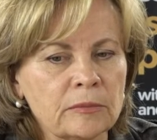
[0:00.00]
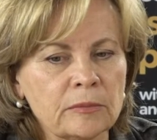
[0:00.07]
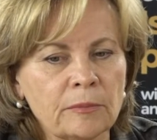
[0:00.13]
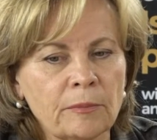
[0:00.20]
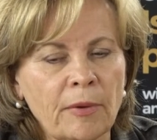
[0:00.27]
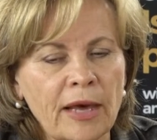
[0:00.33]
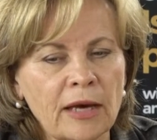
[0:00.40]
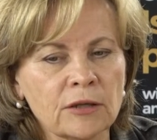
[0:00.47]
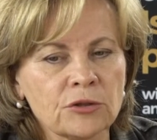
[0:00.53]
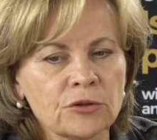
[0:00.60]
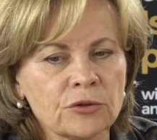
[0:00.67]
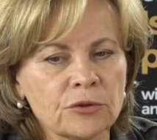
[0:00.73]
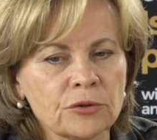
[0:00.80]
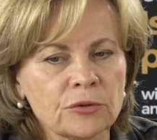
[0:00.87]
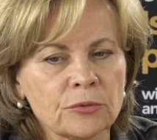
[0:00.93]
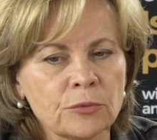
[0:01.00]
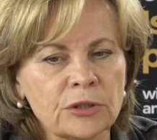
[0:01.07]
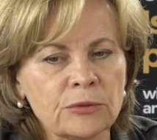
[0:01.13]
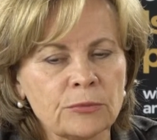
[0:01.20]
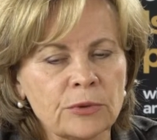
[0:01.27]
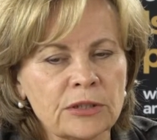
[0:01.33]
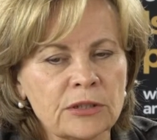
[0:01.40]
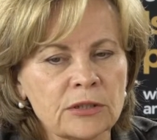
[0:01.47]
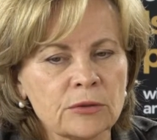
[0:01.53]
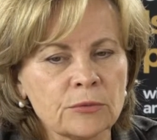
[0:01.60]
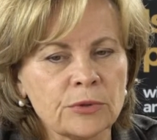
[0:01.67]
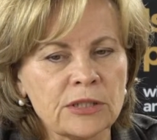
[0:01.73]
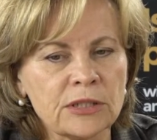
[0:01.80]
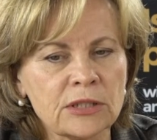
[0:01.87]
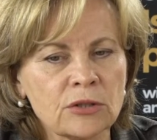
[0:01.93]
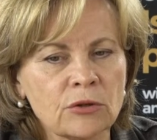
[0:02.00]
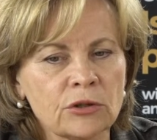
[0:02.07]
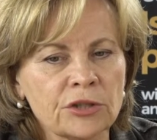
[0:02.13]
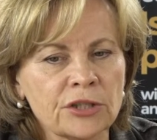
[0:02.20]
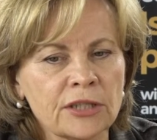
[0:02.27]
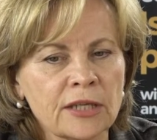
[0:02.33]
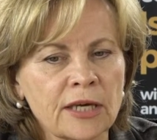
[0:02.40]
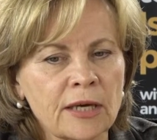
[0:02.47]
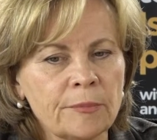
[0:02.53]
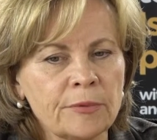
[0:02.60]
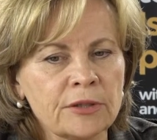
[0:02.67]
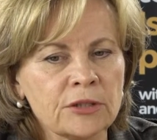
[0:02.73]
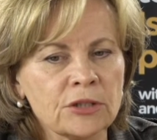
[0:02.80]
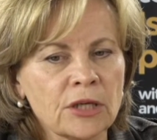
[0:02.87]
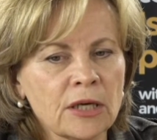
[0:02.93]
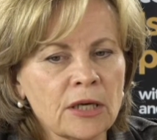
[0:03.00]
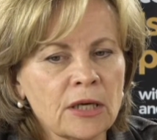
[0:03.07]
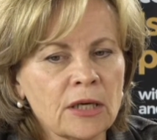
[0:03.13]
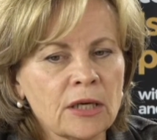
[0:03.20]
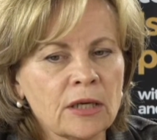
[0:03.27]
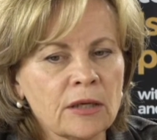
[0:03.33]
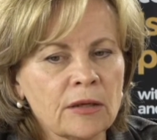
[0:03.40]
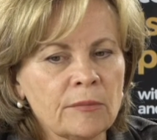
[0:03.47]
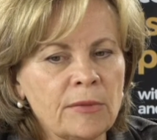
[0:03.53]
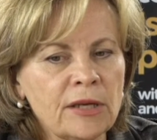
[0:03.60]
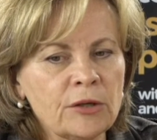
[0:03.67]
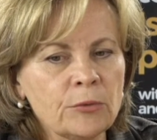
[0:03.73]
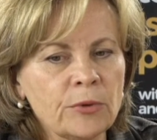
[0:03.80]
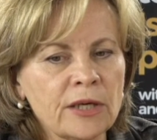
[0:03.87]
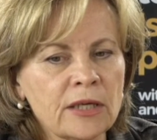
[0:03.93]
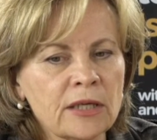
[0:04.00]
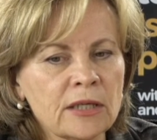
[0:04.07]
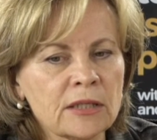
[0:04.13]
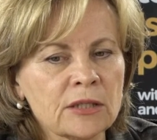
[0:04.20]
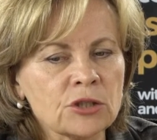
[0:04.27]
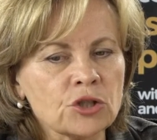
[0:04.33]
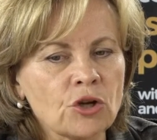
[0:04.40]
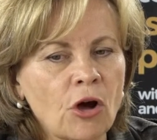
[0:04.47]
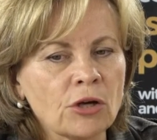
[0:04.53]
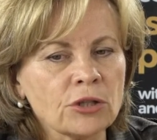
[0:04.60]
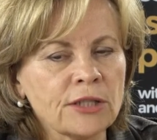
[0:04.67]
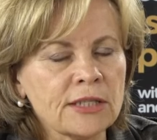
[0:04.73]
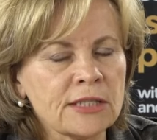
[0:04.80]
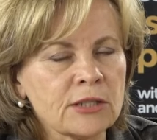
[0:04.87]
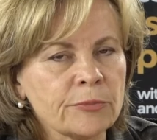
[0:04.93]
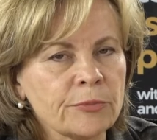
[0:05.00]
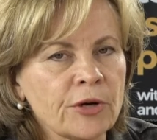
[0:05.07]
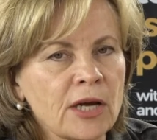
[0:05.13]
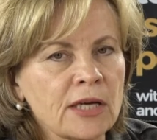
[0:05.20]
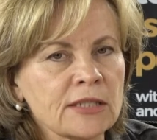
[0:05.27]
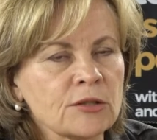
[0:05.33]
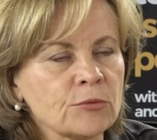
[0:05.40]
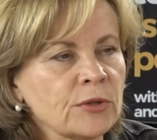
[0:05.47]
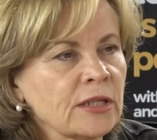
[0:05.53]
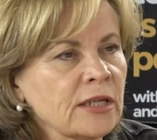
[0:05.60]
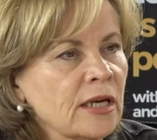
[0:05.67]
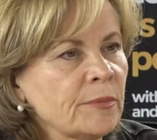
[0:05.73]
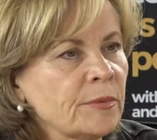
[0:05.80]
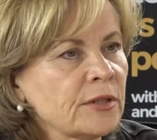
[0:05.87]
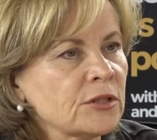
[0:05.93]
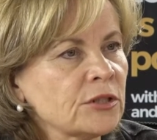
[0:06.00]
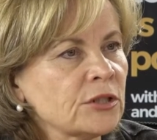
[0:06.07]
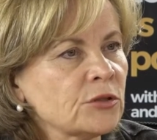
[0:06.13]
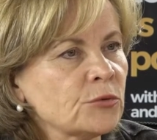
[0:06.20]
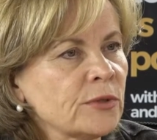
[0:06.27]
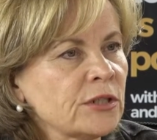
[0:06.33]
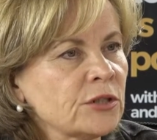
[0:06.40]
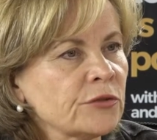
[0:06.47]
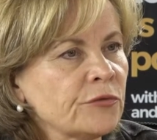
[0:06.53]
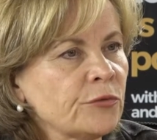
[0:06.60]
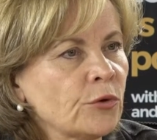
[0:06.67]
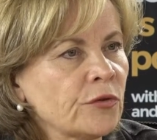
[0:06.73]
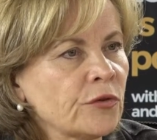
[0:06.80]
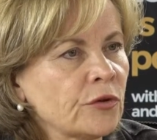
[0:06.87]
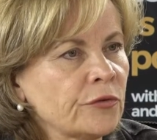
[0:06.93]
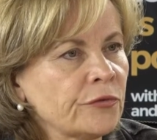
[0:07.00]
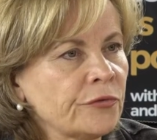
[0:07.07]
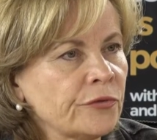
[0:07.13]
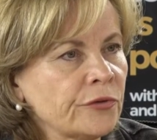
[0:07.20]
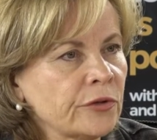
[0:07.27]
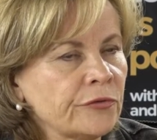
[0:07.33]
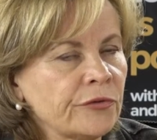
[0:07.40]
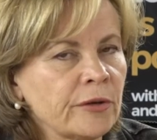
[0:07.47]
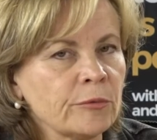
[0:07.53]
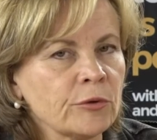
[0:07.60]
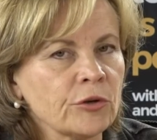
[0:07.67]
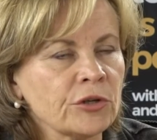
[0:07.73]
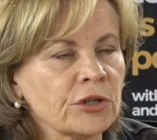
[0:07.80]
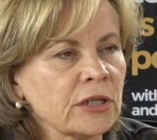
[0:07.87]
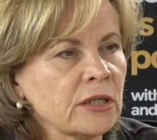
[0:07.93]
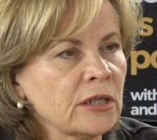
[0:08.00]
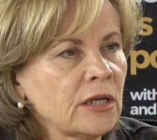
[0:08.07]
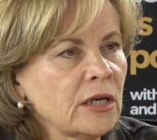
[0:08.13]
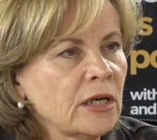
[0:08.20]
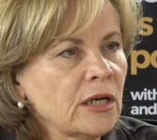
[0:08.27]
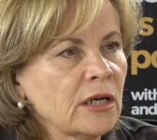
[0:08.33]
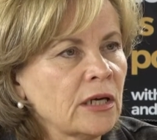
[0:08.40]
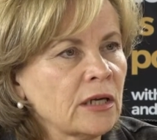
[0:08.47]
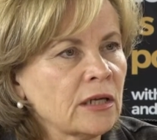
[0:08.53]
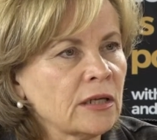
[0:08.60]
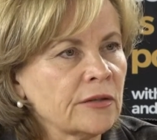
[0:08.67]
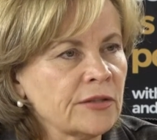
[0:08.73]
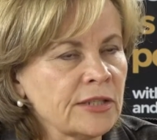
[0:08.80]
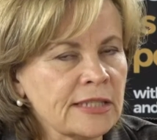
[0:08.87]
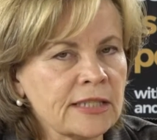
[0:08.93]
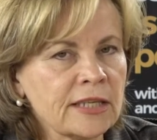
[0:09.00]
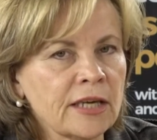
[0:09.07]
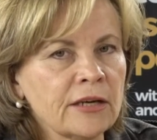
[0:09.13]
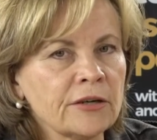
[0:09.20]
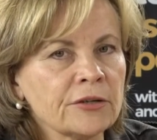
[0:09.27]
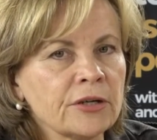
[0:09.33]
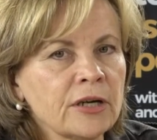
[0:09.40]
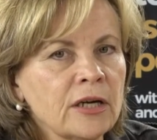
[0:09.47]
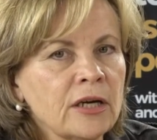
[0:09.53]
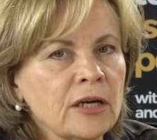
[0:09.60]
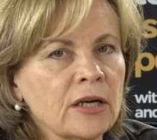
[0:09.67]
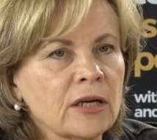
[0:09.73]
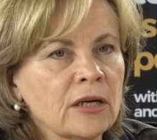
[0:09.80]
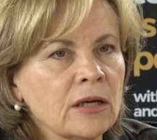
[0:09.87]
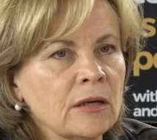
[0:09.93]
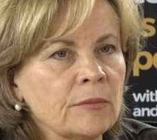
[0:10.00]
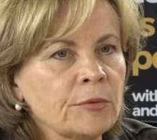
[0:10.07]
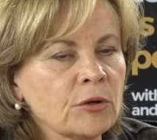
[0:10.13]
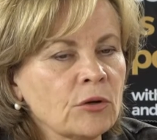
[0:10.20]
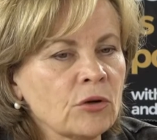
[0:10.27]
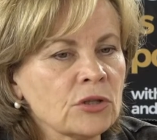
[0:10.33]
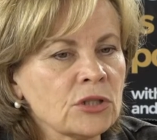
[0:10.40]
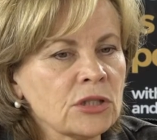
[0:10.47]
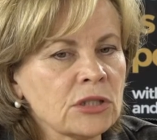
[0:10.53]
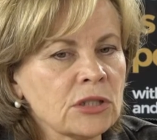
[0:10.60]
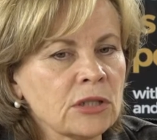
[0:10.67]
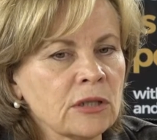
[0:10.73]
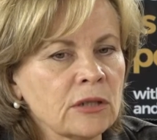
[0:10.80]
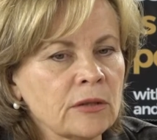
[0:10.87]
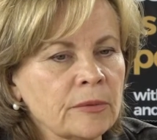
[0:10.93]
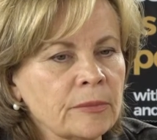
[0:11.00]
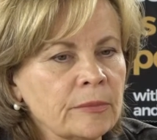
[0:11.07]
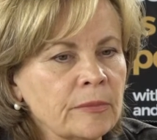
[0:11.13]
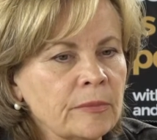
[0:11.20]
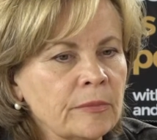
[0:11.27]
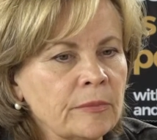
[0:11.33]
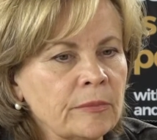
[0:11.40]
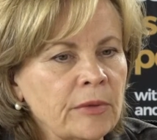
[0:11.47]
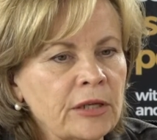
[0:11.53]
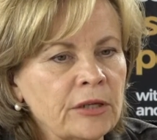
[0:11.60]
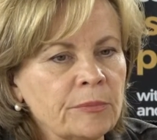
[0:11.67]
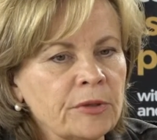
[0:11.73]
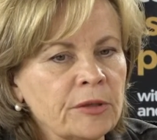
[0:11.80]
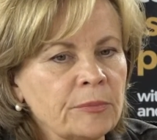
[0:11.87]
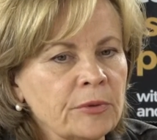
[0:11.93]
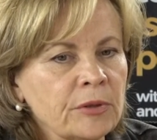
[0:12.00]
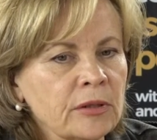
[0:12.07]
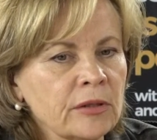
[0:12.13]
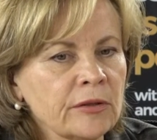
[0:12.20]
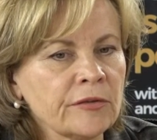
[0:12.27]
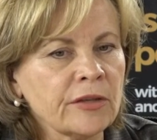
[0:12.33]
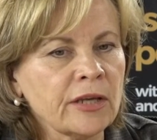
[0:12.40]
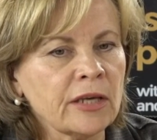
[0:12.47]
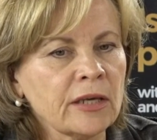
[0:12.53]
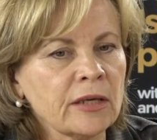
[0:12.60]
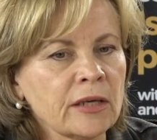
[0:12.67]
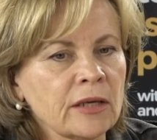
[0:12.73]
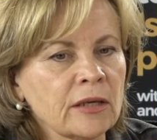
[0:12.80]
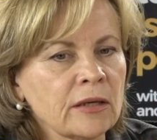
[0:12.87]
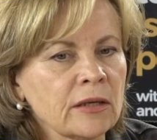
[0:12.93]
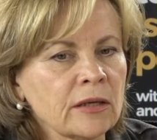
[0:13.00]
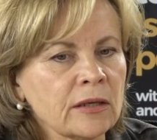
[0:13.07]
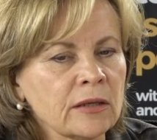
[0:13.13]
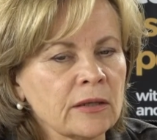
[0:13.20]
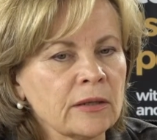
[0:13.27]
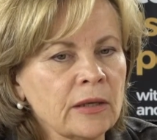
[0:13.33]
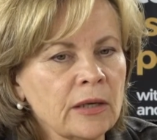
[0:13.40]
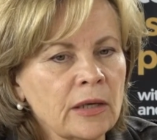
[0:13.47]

back to what's already happened, many were shocked and surprised what happened in 24th of February this year, because many people they